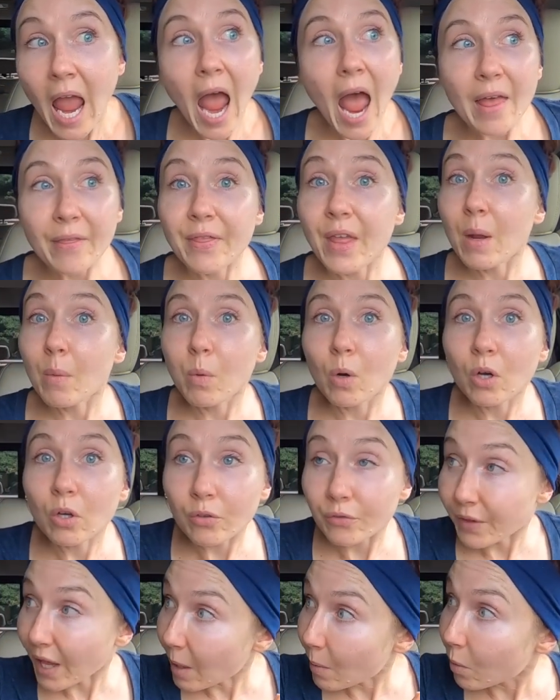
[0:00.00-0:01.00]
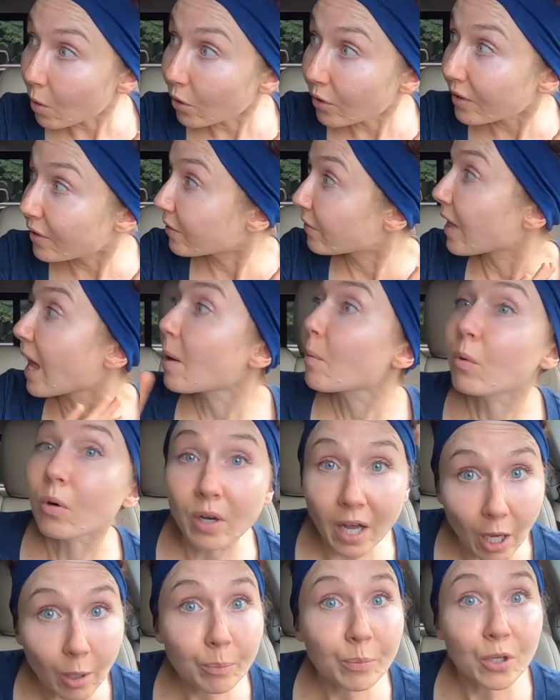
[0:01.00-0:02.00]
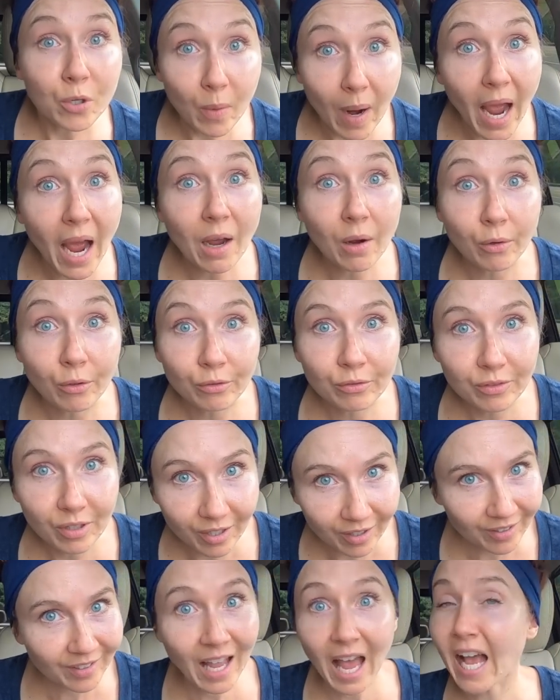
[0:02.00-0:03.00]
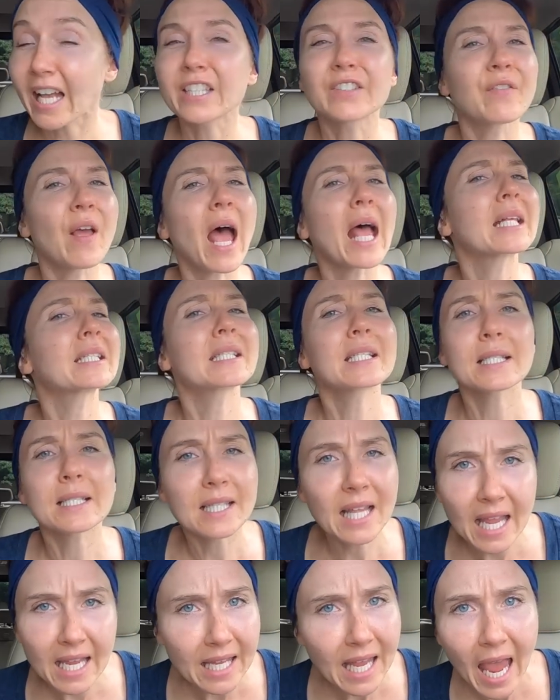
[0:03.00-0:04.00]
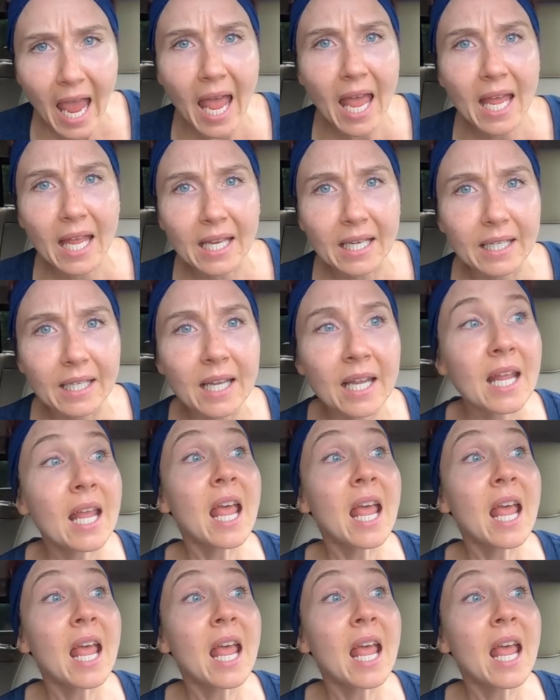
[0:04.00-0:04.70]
and they will help you out as fast as they can.